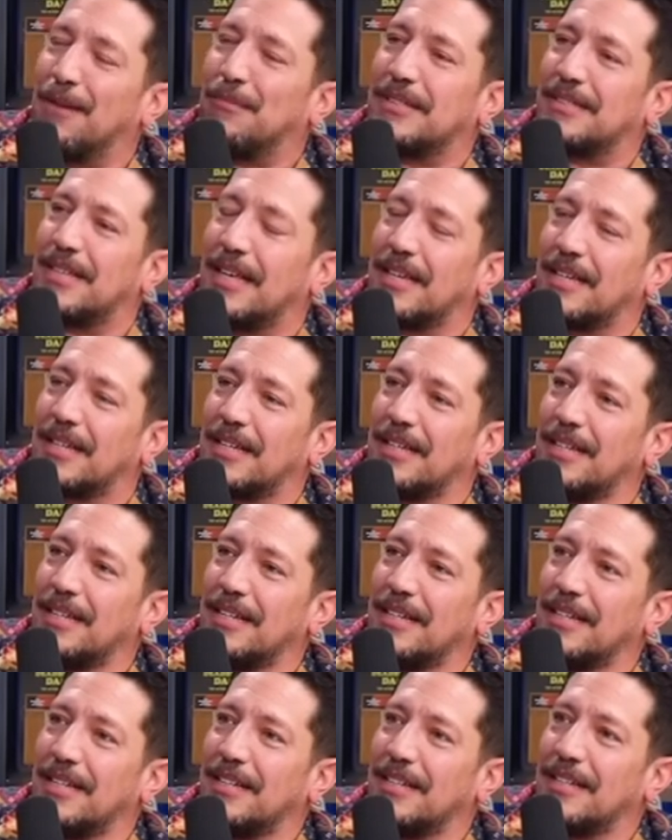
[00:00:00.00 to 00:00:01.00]
I was like,
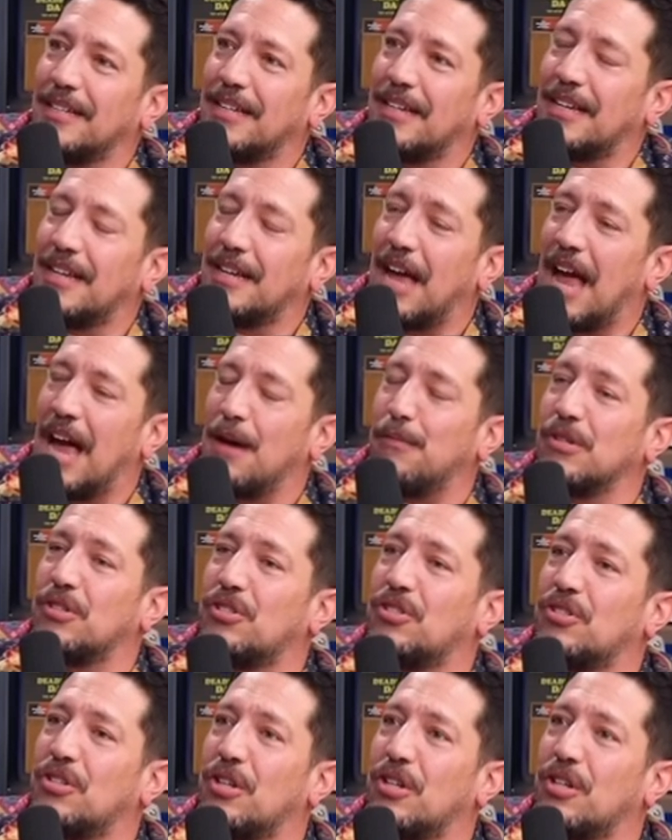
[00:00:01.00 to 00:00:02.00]
I
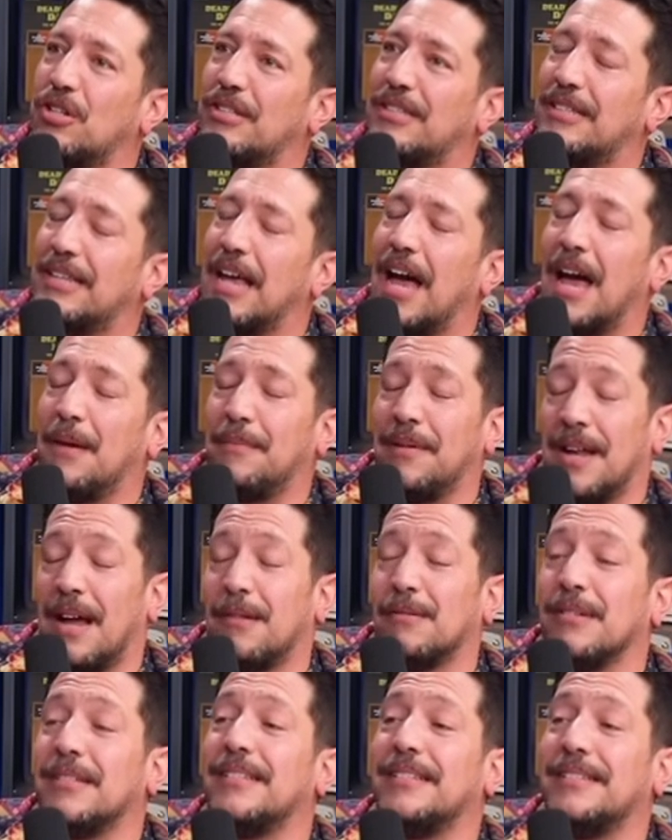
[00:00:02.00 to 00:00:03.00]
was
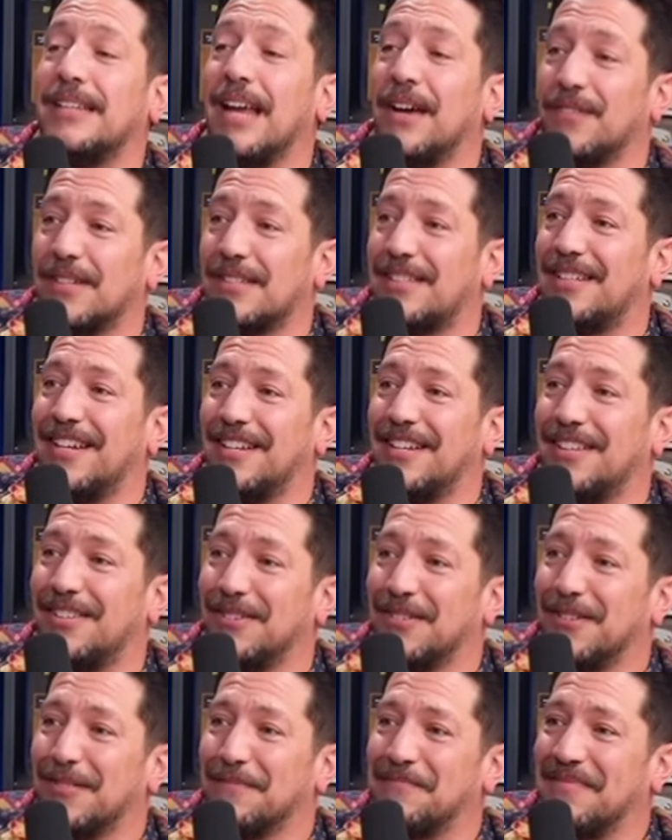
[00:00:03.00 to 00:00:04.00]
devastated,
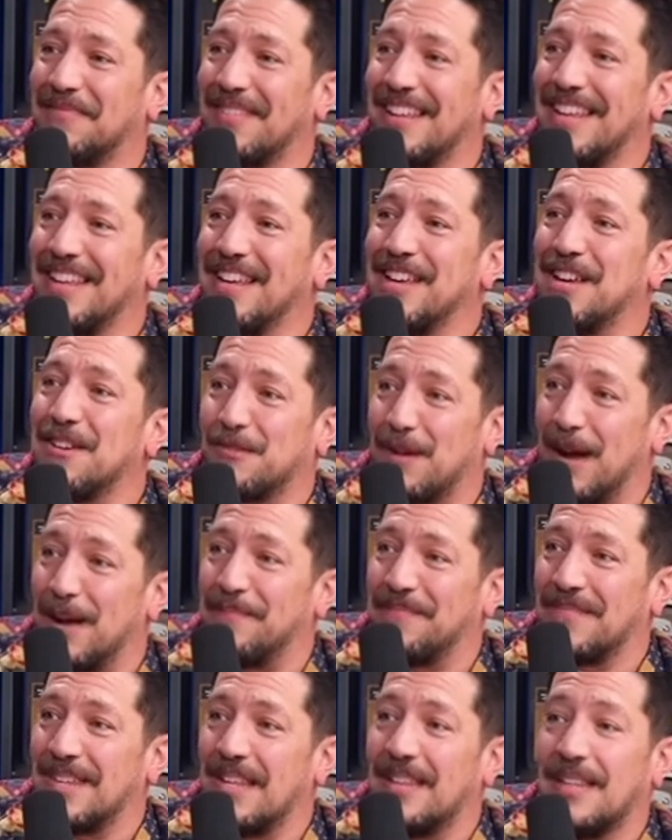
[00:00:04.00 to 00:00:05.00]
dude. Right?
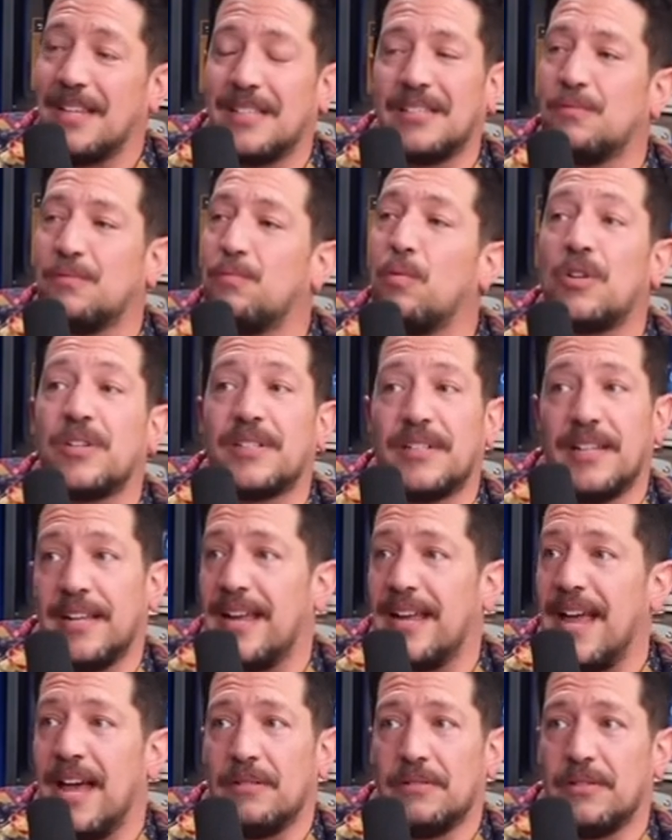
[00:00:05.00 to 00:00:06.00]
This is worse than the
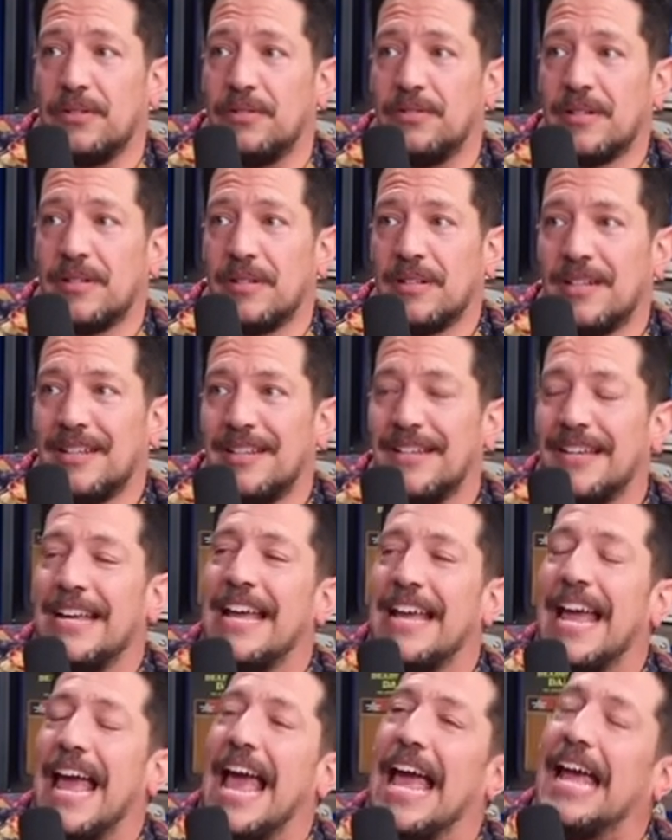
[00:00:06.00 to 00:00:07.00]
gout, dude.
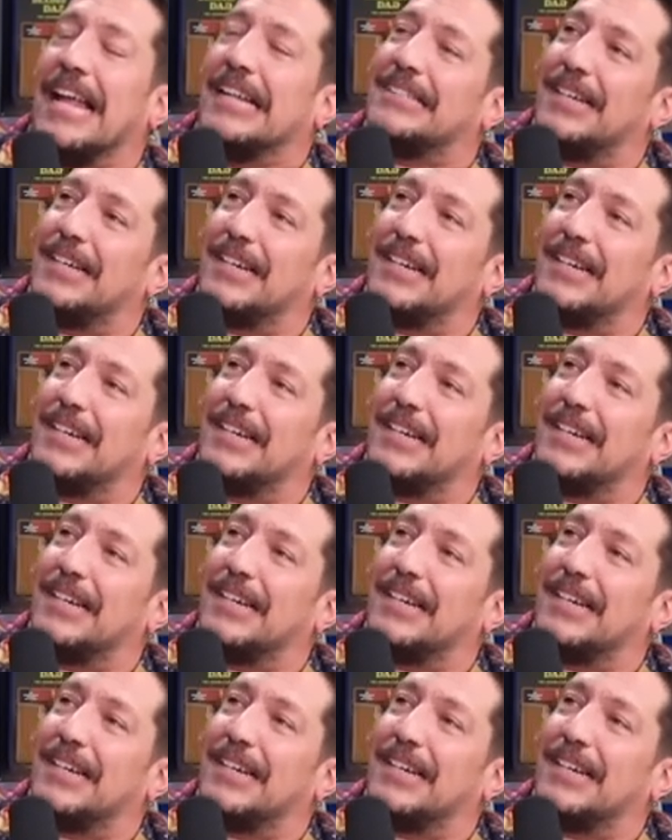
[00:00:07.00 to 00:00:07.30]
And